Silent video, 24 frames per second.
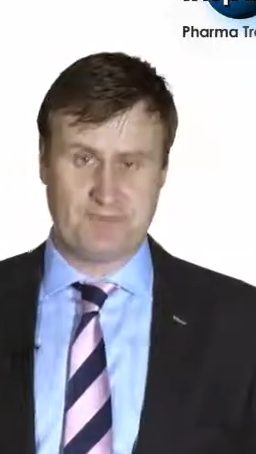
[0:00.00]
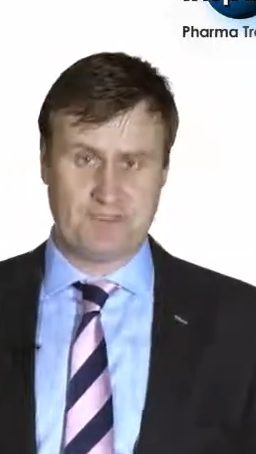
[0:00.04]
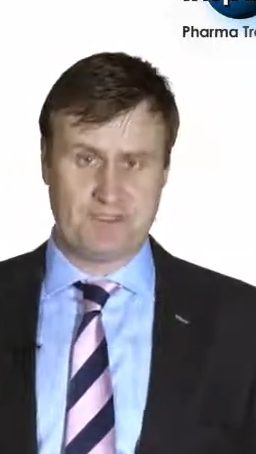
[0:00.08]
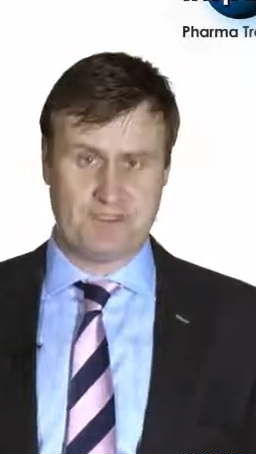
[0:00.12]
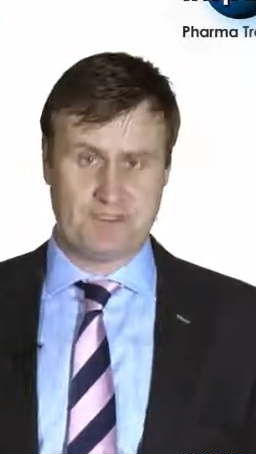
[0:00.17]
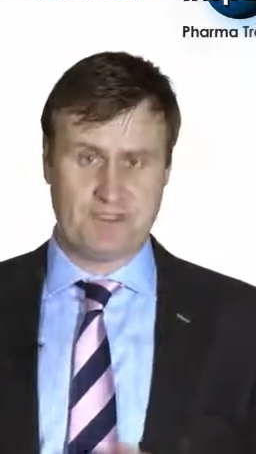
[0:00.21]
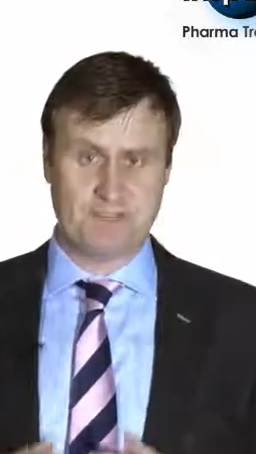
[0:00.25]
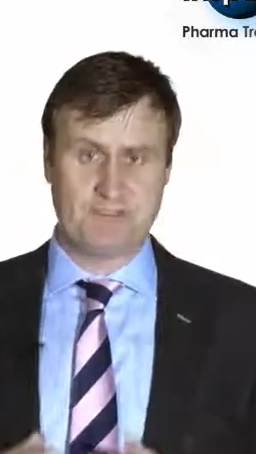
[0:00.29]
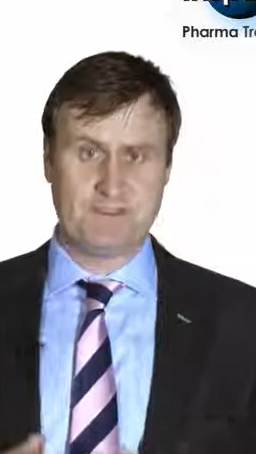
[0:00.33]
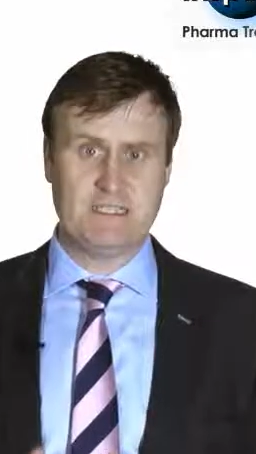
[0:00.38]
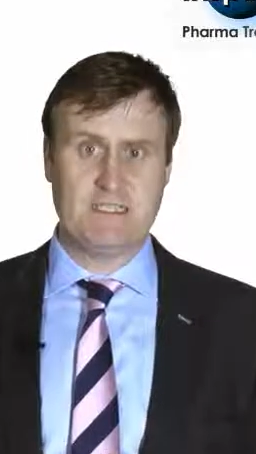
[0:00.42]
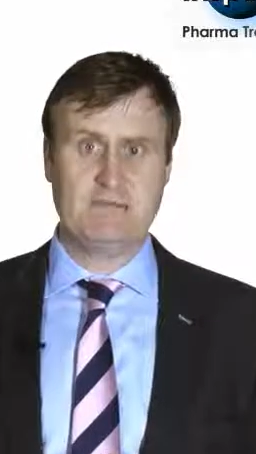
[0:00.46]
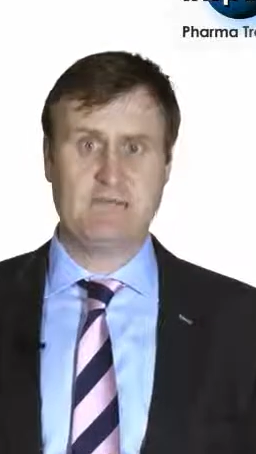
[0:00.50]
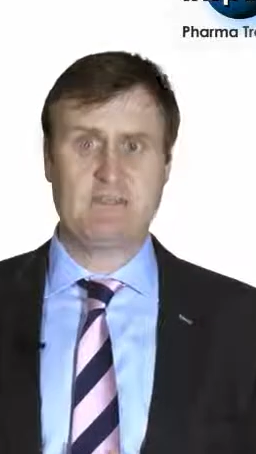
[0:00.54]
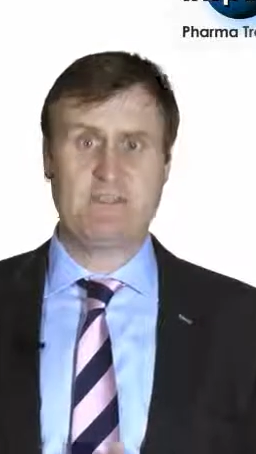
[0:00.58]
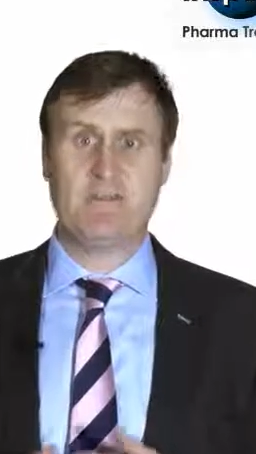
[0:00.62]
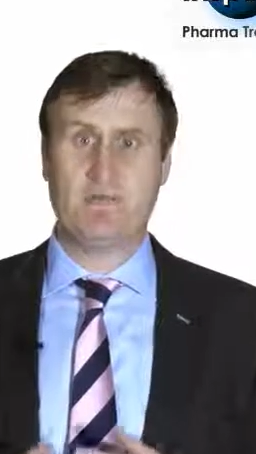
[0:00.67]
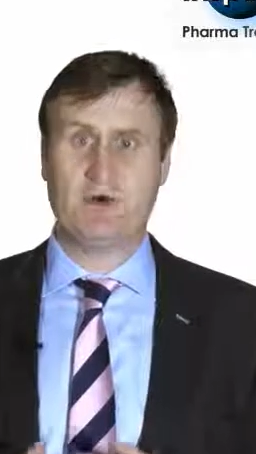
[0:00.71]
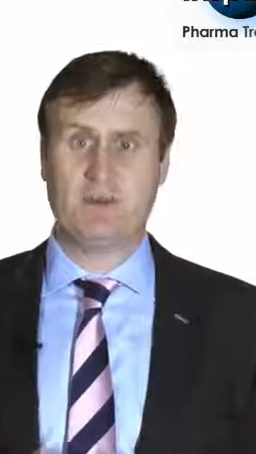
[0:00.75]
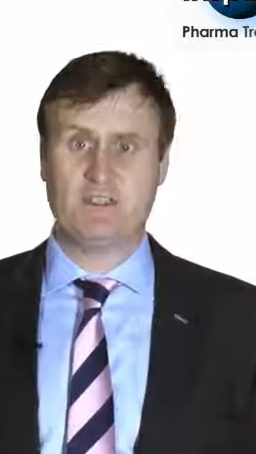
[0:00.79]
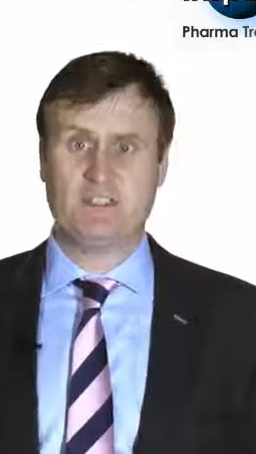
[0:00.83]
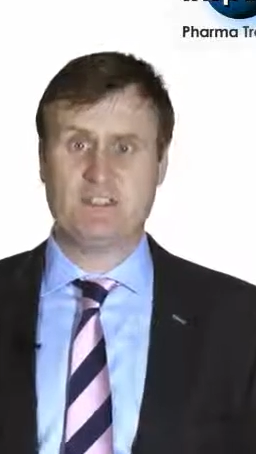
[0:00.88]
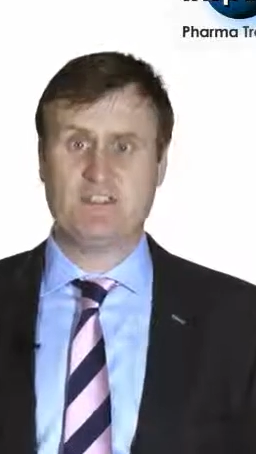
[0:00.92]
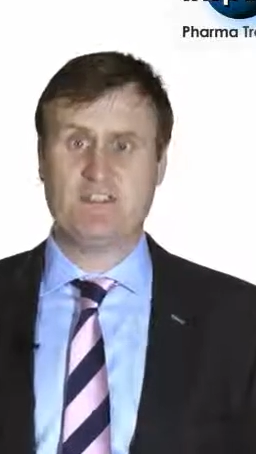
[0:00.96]
Sometimes the
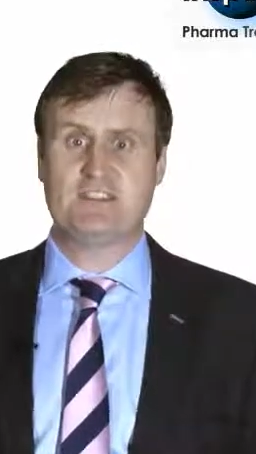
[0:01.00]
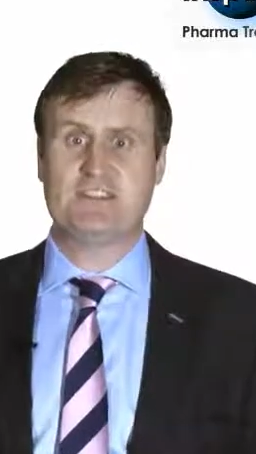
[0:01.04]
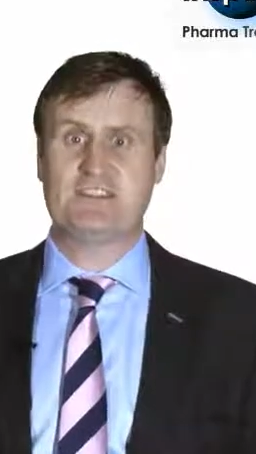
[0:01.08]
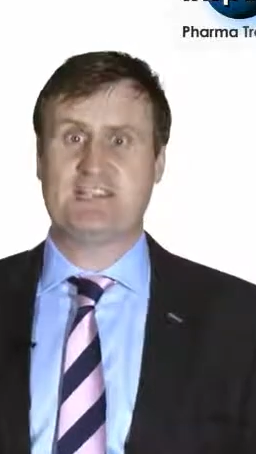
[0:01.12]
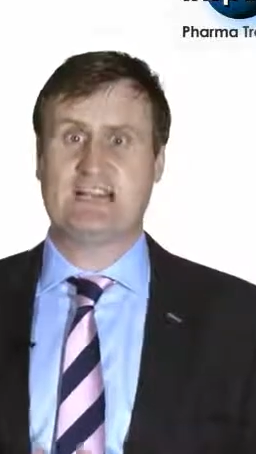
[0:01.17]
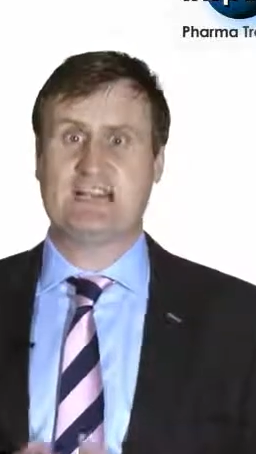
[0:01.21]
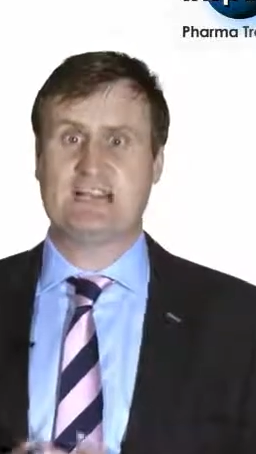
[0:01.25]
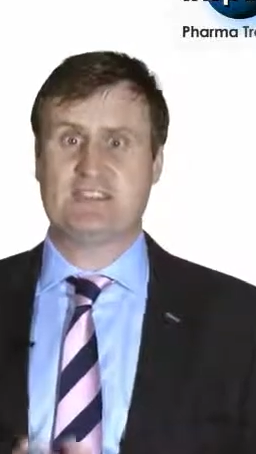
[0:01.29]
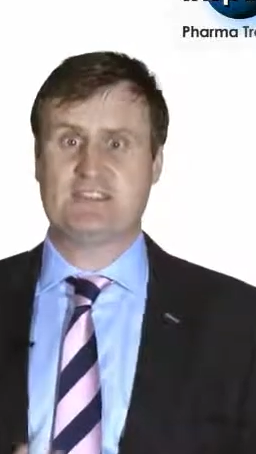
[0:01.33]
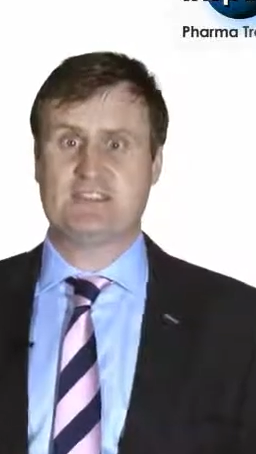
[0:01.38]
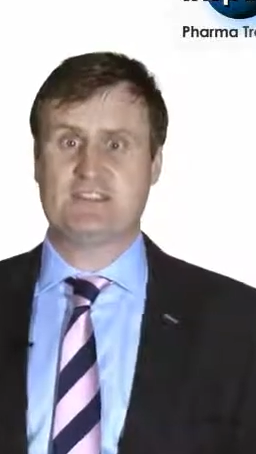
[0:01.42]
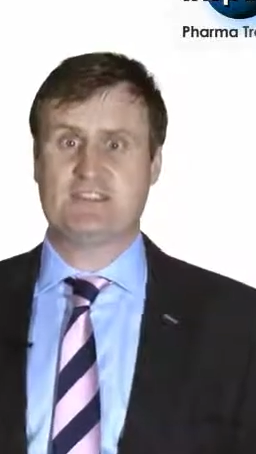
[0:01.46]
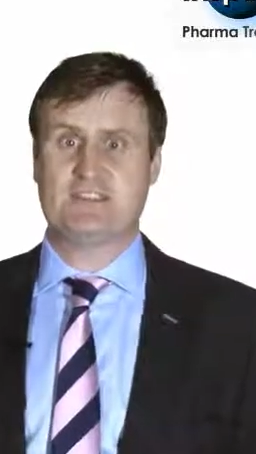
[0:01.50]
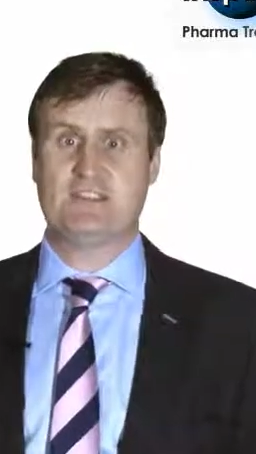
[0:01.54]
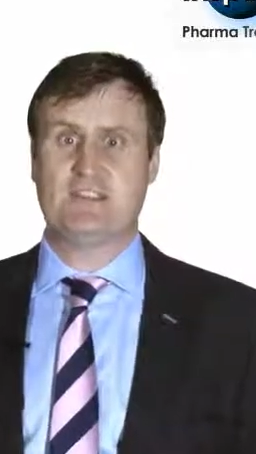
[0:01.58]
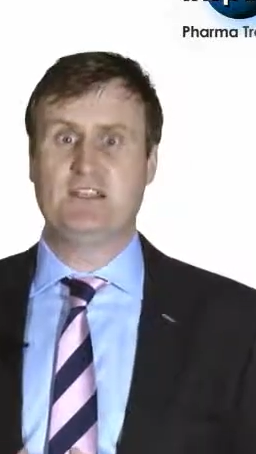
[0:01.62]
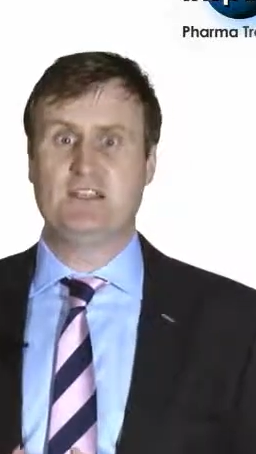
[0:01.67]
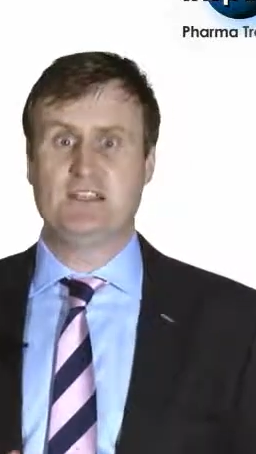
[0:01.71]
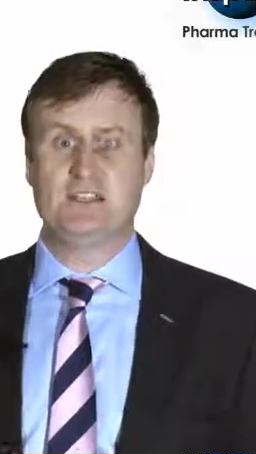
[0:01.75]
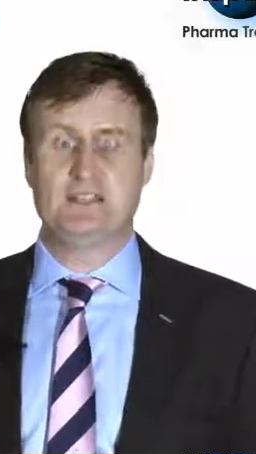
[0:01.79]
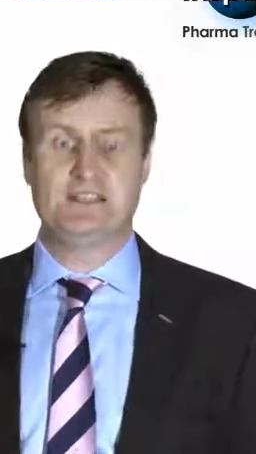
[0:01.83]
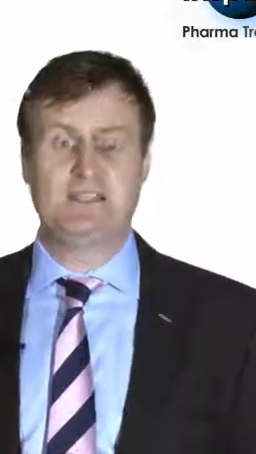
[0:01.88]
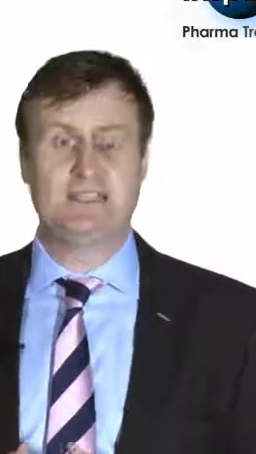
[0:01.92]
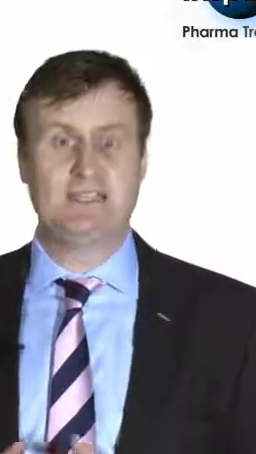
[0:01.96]
body just has to
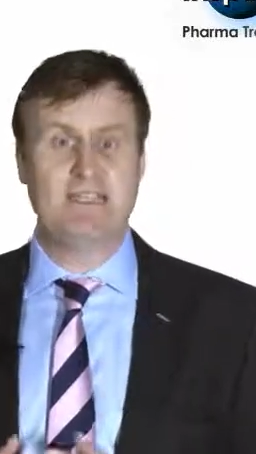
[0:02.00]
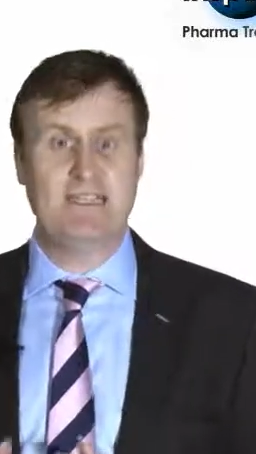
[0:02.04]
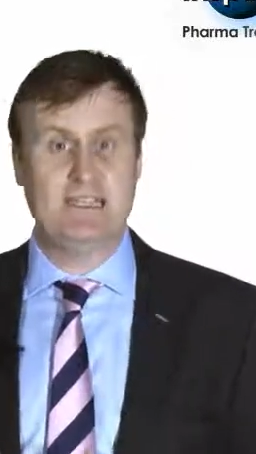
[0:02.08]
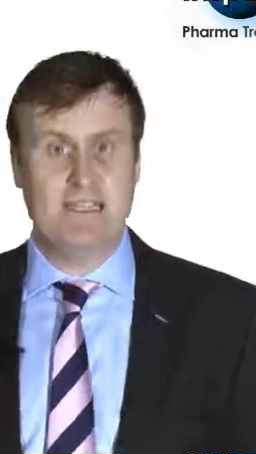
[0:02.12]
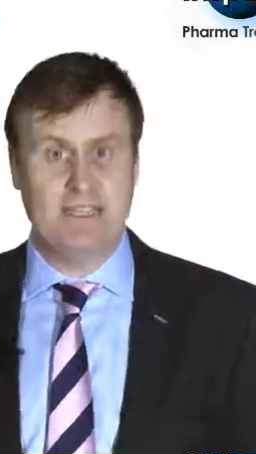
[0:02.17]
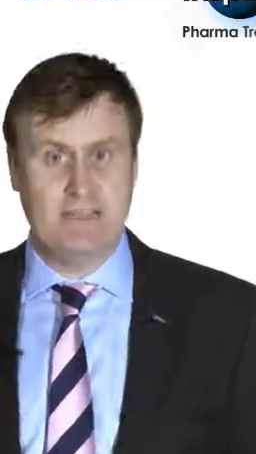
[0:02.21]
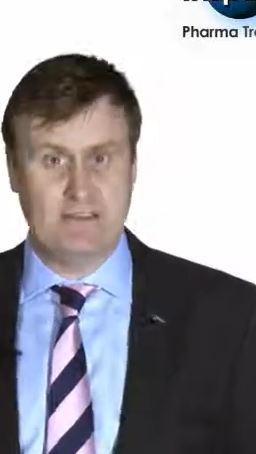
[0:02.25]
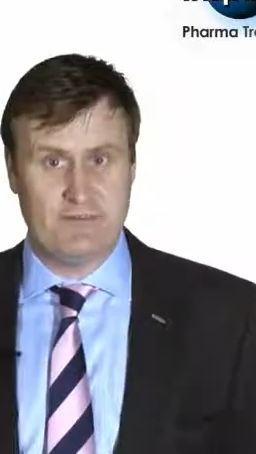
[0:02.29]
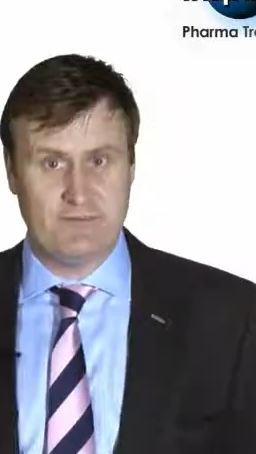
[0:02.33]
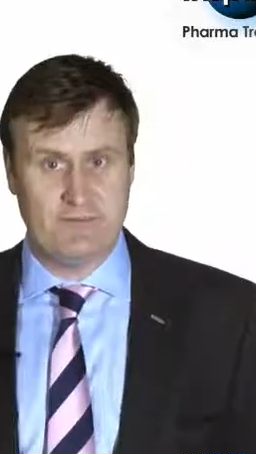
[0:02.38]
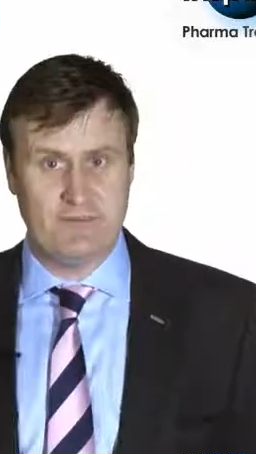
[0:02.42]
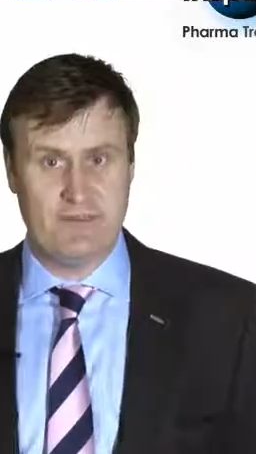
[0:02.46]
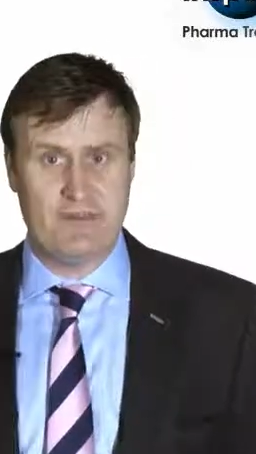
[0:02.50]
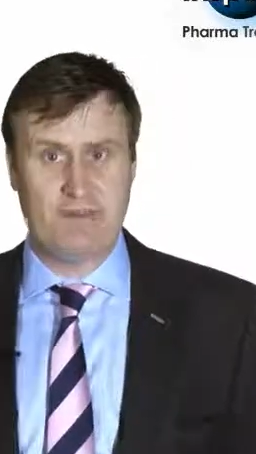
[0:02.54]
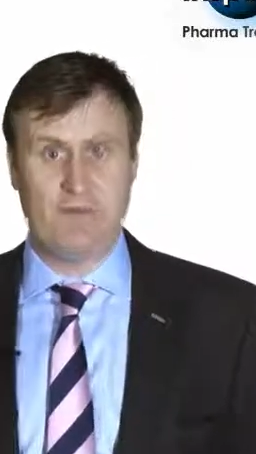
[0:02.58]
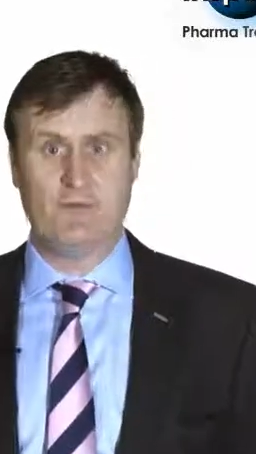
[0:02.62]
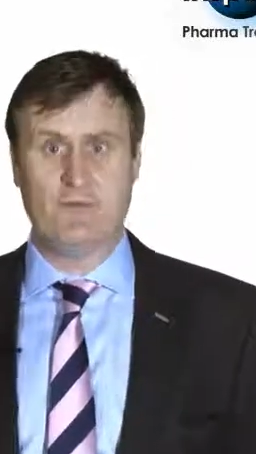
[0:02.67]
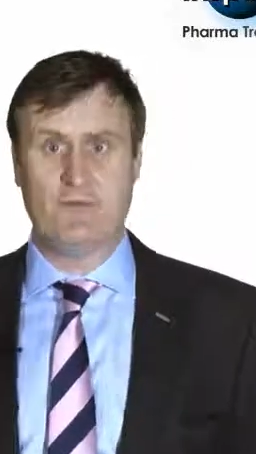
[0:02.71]
learn to live